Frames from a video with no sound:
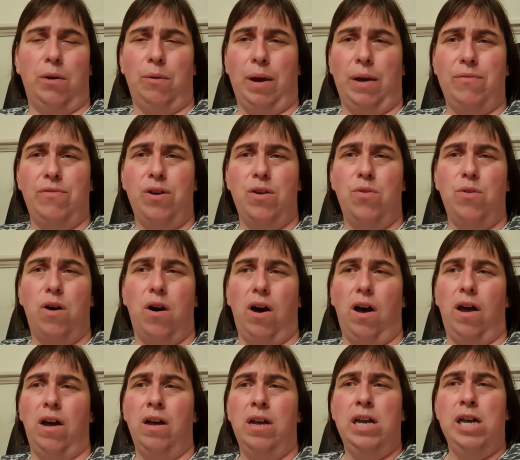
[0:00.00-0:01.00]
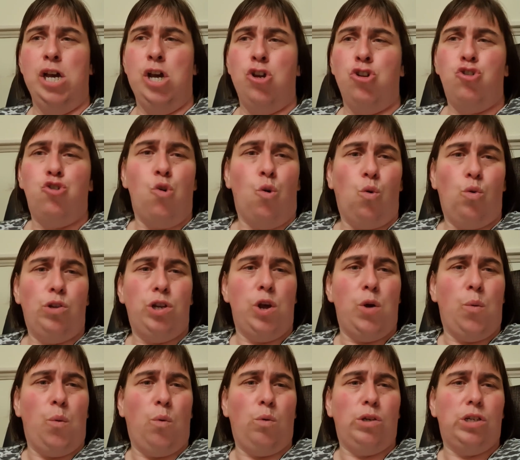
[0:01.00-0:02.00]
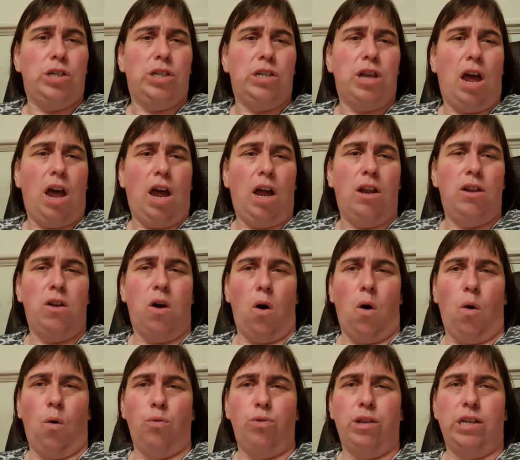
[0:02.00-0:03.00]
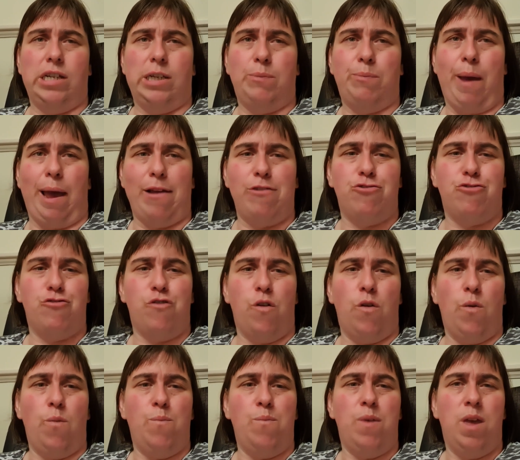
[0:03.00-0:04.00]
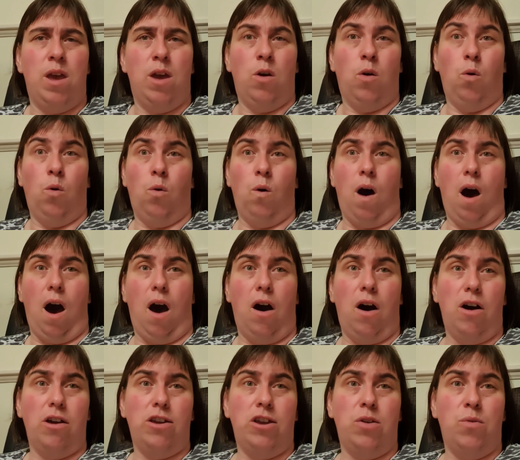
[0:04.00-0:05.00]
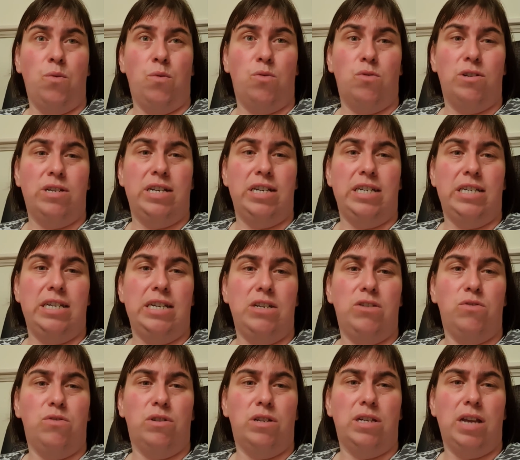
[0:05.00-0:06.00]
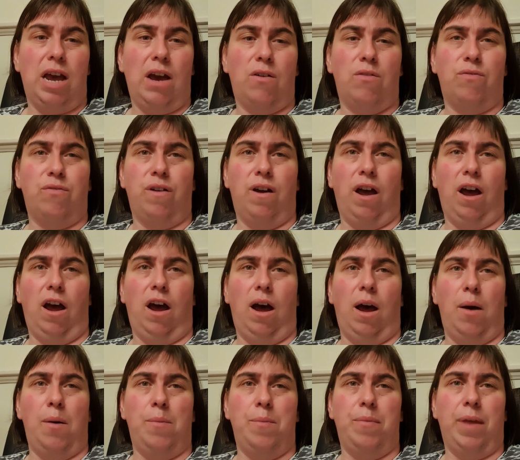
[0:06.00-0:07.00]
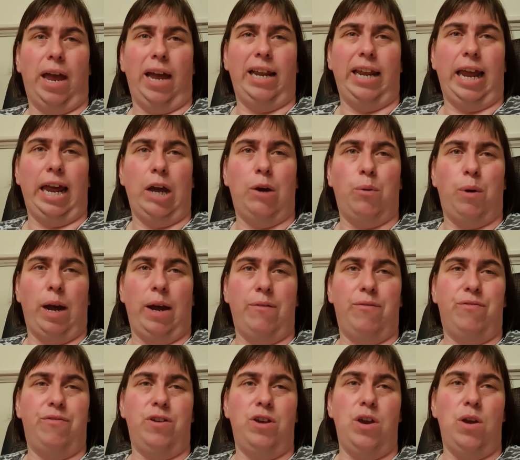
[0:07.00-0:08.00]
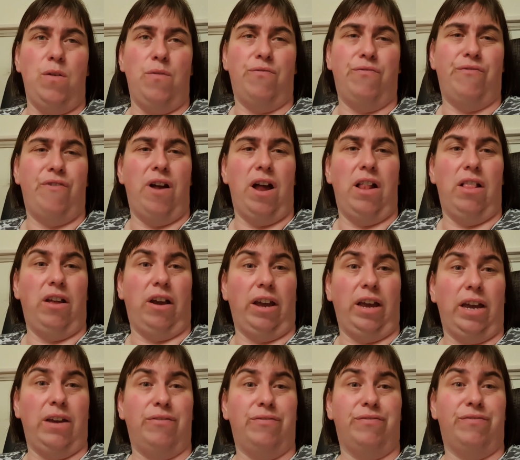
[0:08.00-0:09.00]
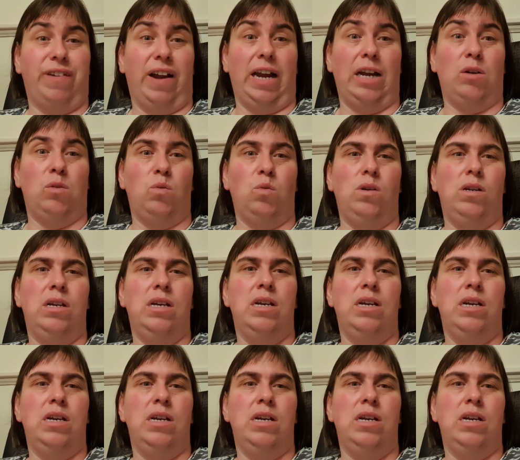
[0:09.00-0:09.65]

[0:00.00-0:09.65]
have you got a daughter or son on the spectrum, or are you autistic yourself? And how have you found